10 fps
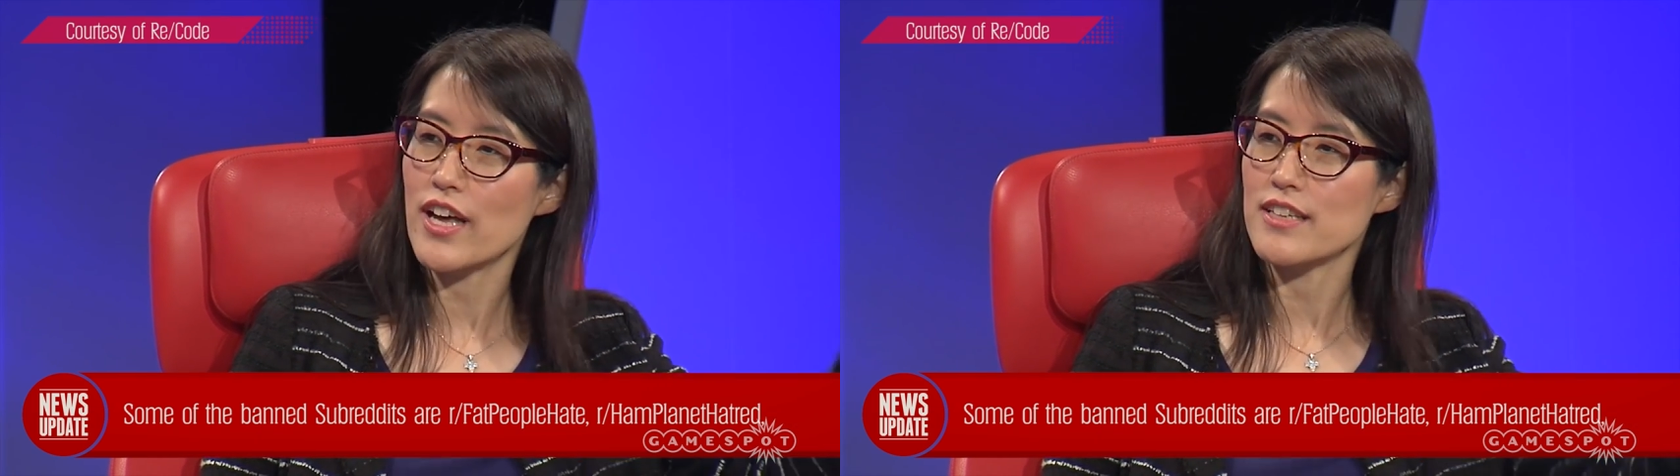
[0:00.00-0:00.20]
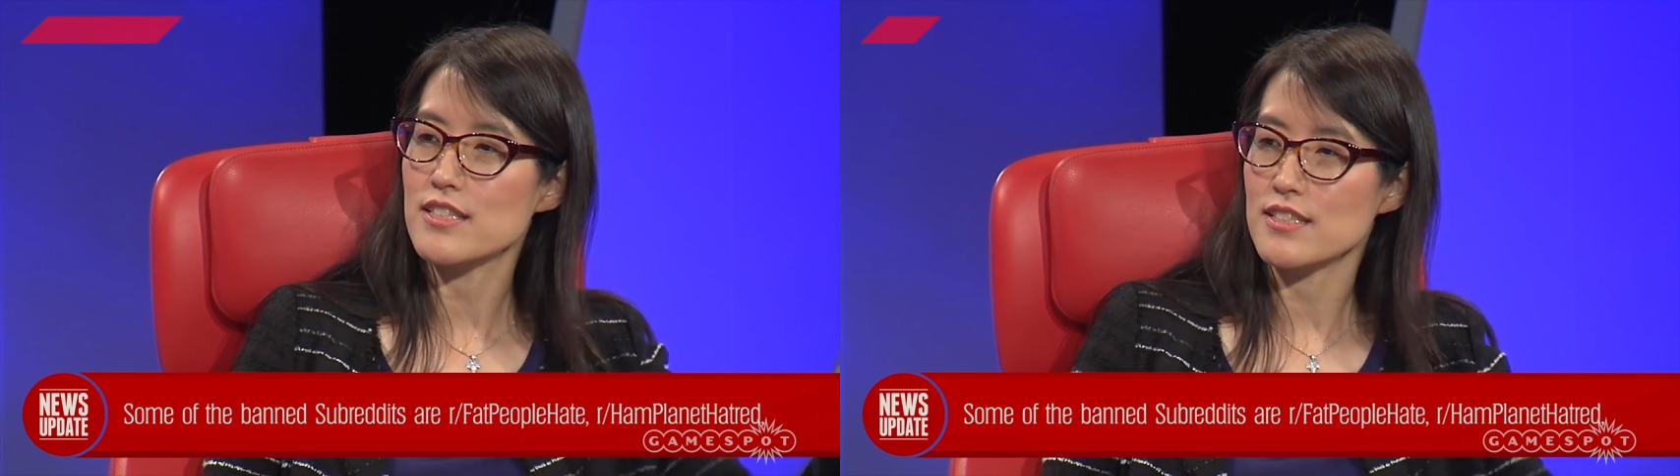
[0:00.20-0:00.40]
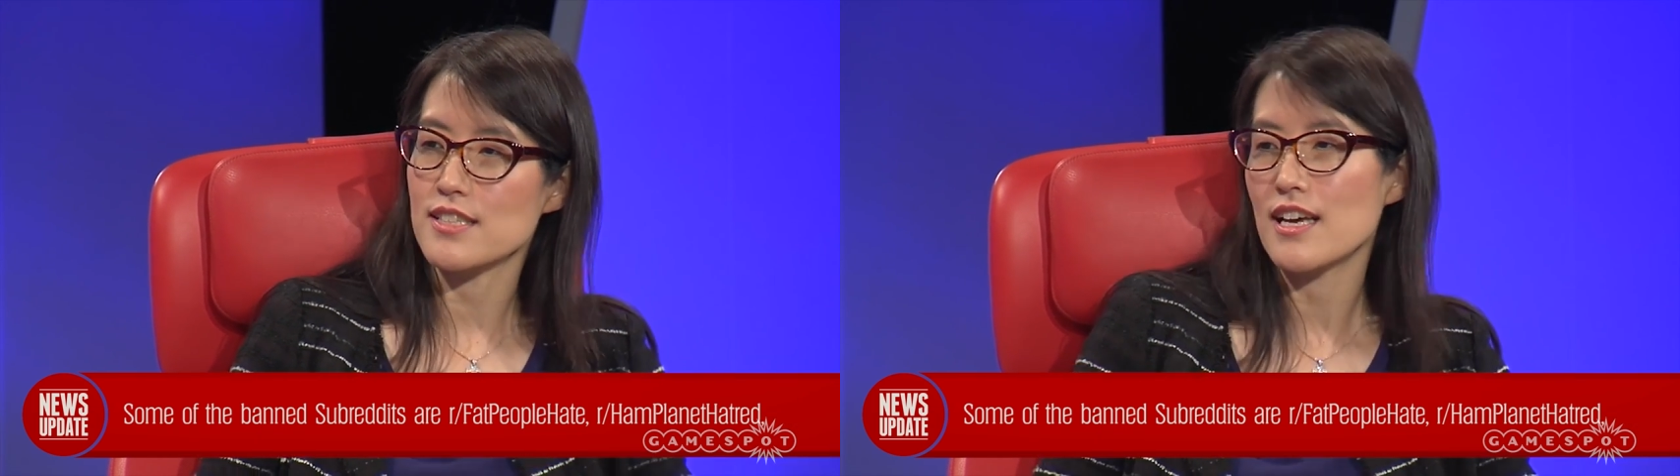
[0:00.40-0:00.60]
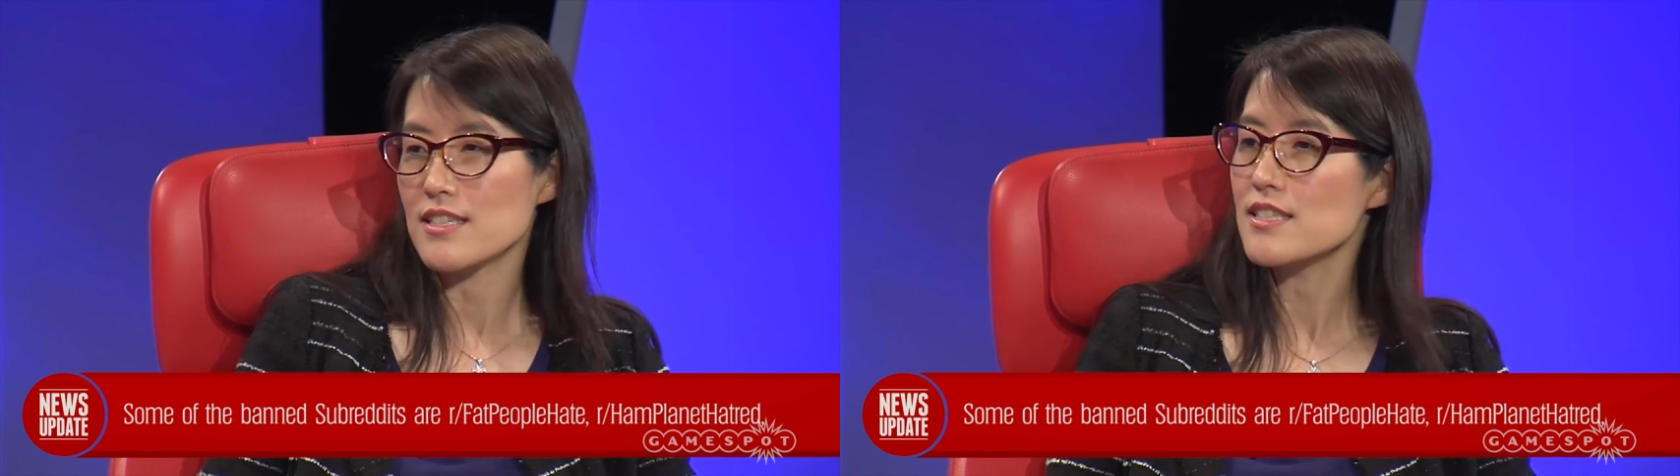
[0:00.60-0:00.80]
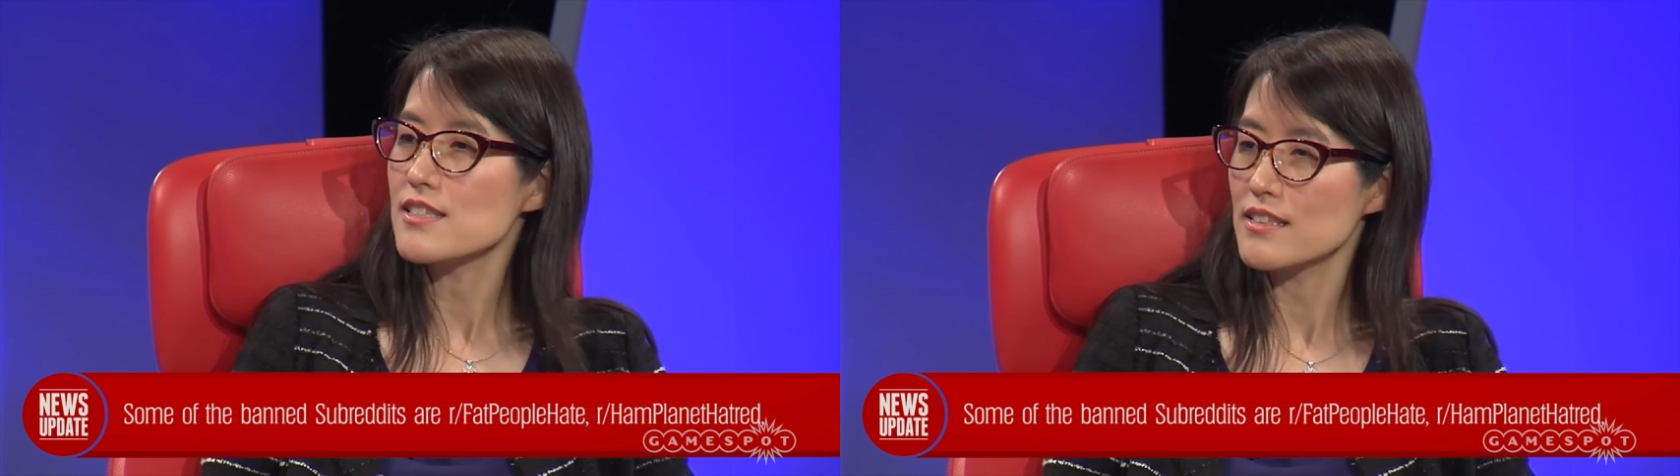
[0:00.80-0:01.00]
outrage among
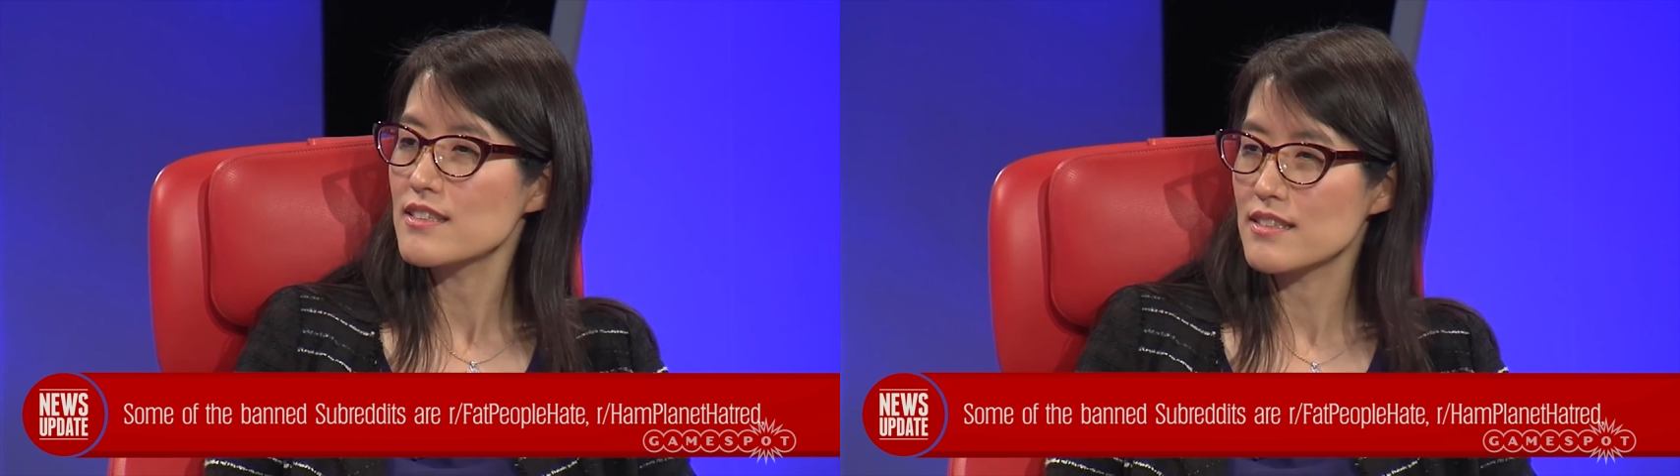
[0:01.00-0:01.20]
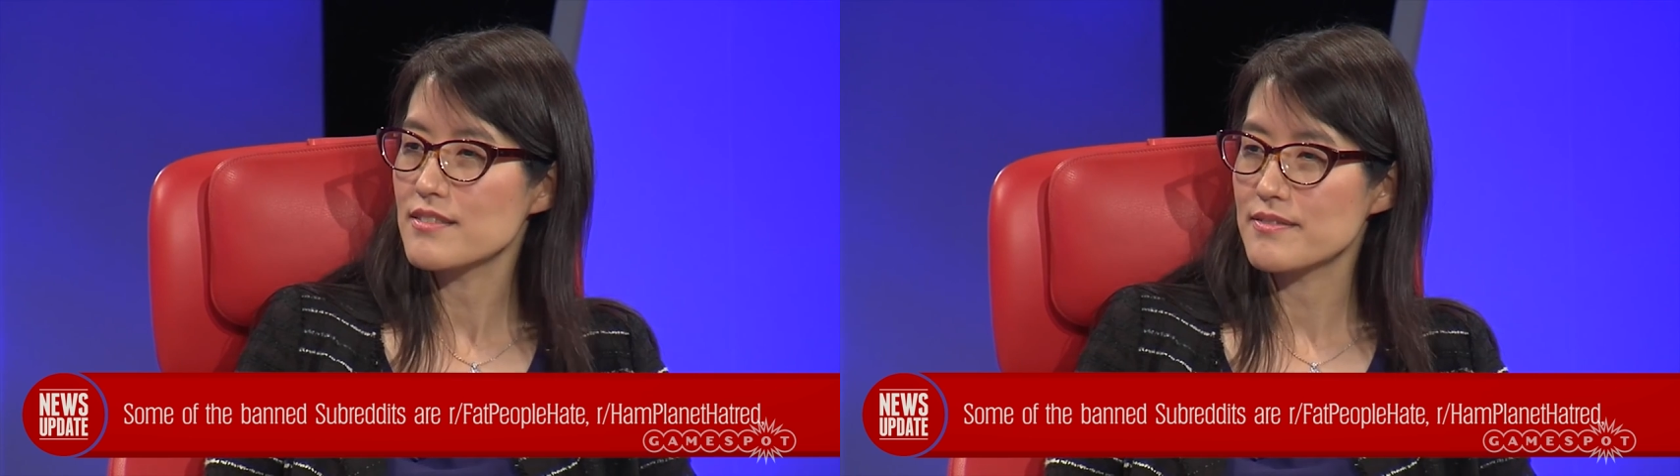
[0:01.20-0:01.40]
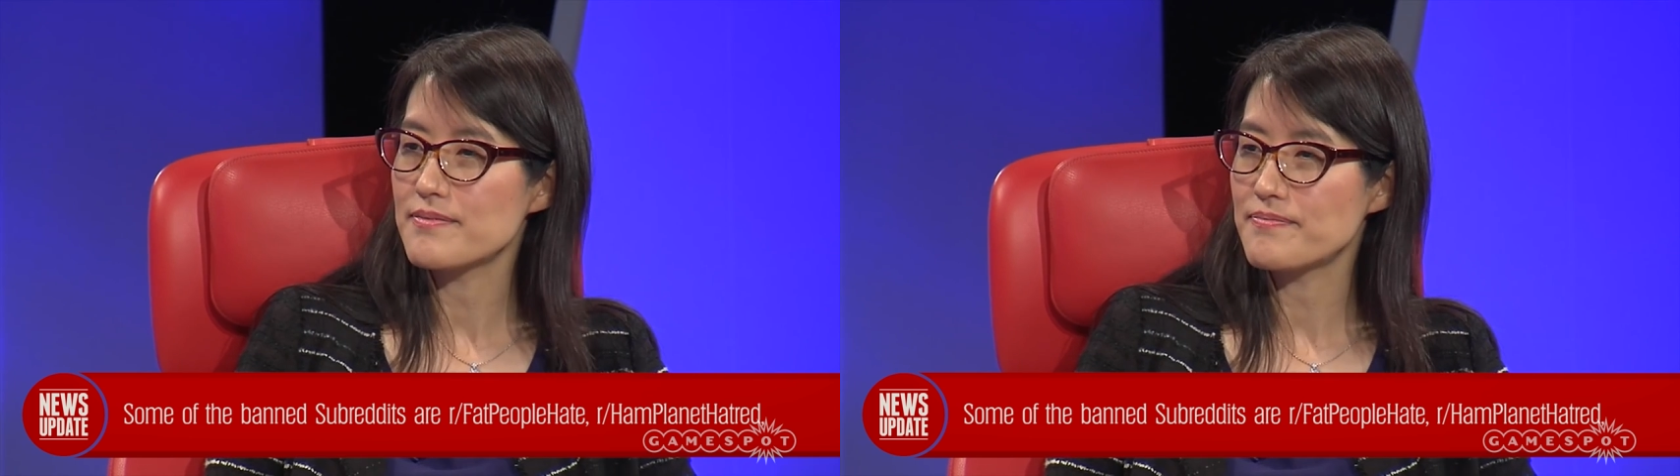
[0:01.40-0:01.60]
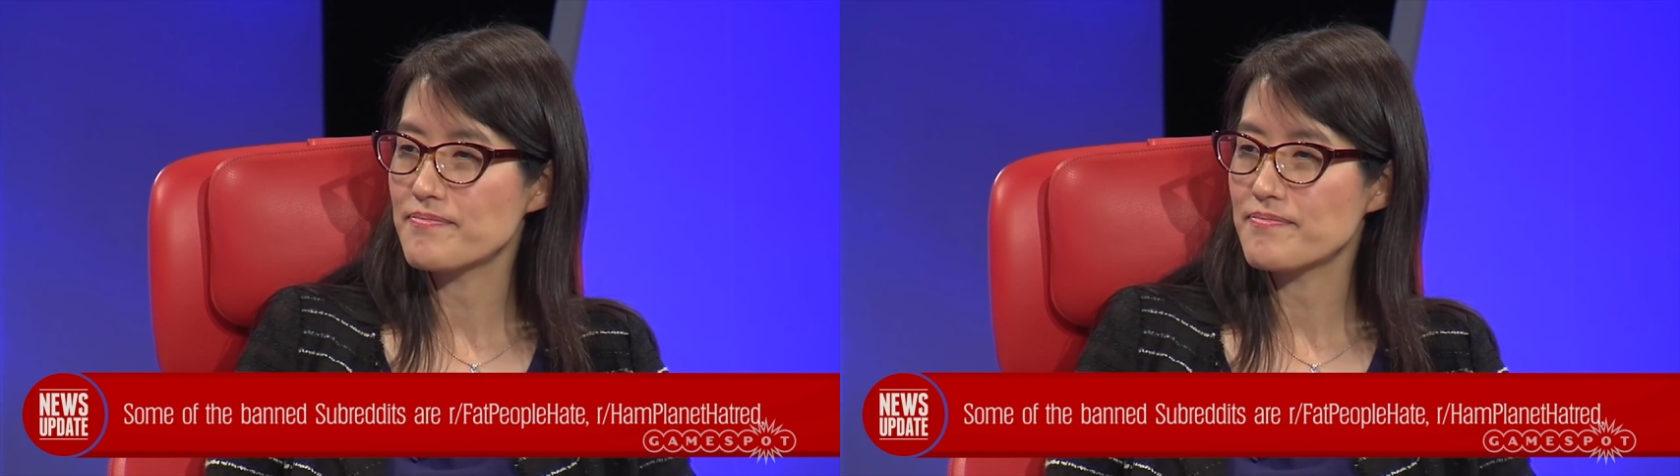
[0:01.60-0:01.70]
the website's community.